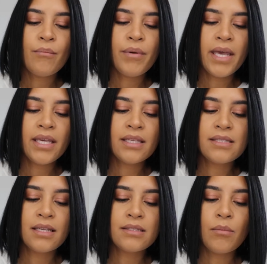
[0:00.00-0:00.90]
bake, it
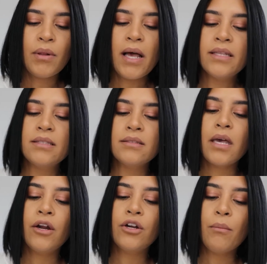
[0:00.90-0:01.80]
says apply
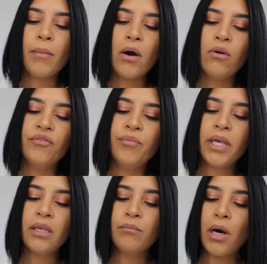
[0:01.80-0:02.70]
desired amount of
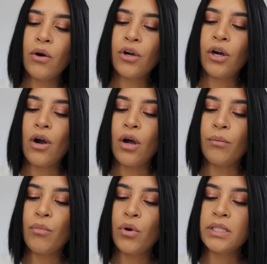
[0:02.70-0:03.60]
baking powder
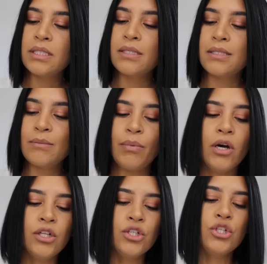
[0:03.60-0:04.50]
on pointed
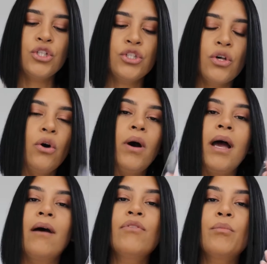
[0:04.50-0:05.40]
sponge. So I
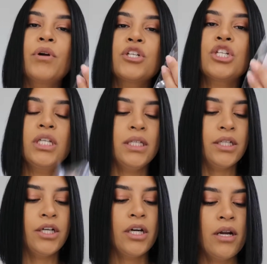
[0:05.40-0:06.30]
have the brush
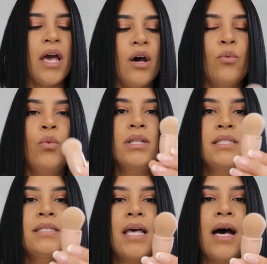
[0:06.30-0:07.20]
here and
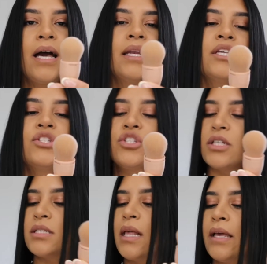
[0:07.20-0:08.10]
one side is
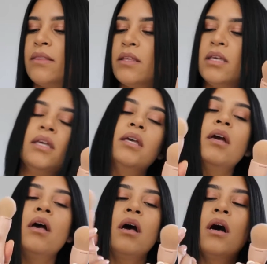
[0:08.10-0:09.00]
just like the
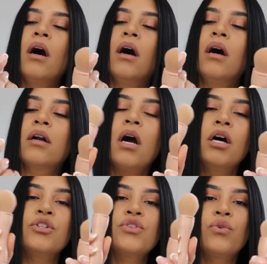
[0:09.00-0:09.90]

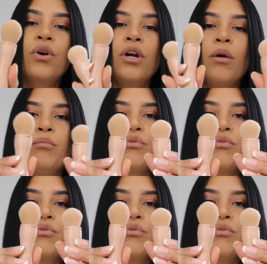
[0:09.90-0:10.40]
contour